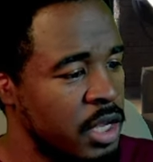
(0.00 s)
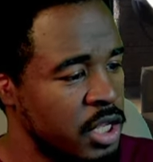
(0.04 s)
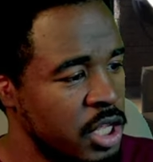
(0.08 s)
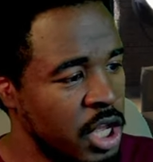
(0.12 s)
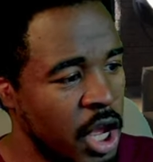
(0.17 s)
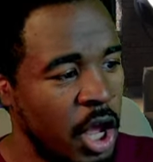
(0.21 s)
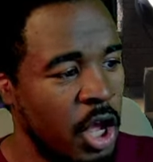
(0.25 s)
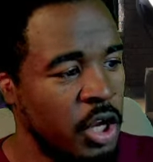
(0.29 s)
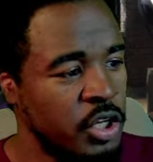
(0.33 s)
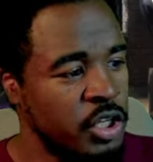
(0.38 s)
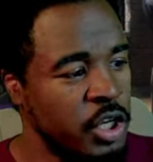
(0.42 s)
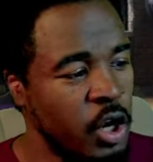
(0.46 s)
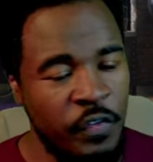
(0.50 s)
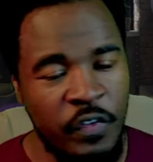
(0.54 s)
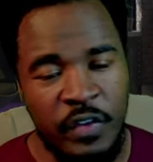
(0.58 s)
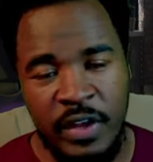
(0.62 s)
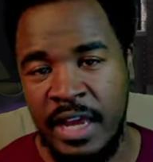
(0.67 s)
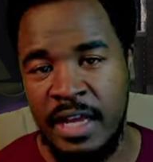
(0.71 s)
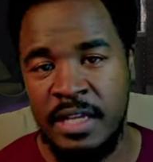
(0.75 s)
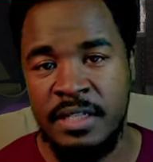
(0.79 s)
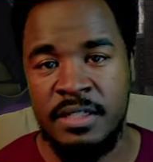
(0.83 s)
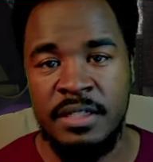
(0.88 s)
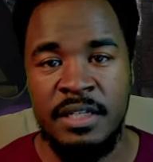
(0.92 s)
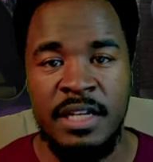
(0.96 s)
y'all, don't
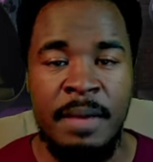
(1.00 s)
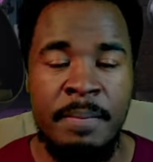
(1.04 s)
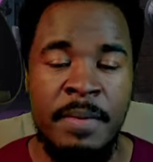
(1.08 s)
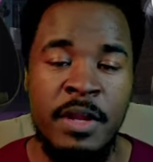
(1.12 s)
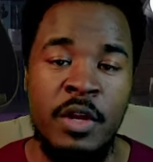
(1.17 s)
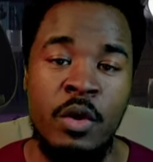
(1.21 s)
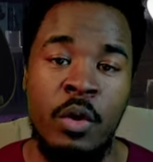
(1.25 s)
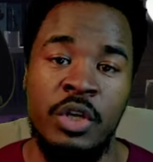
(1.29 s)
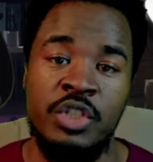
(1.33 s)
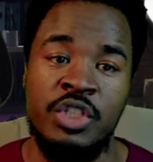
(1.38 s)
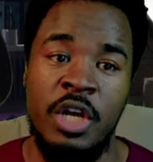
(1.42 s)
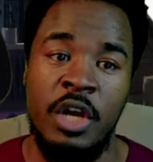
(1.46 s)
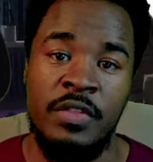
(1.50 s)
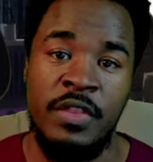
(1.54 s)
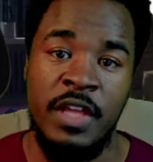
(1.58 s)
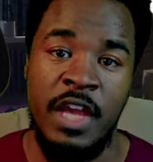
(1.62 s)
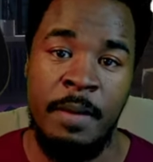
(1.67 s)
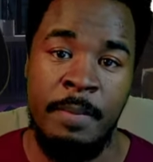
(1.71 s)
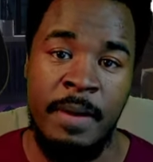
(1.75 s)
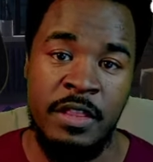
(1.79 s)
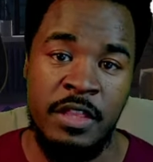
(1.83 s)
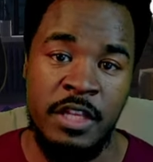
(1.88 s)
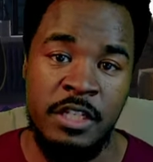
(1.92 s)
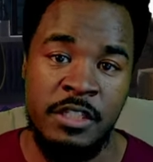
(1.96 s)
forget, let me know what y'all
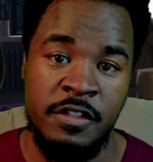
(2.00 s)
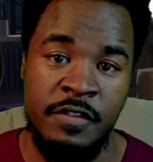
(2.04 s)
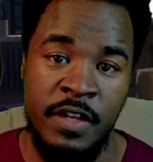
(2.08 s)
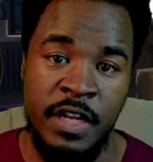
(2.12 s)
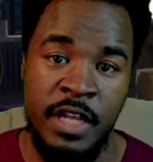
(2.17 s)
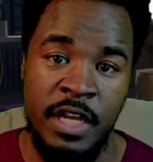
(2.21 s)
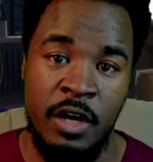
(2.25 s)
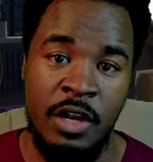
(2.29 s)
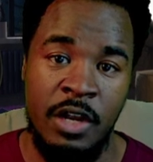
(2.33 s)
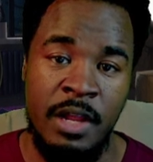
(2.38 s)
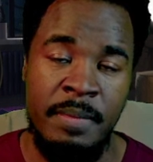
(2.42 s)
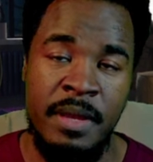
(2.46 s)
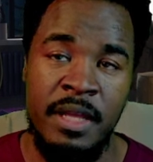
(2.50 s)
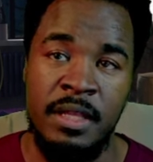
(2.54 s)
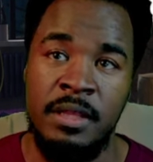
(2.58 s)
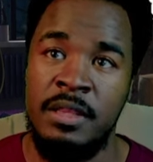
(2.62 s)
think about this video.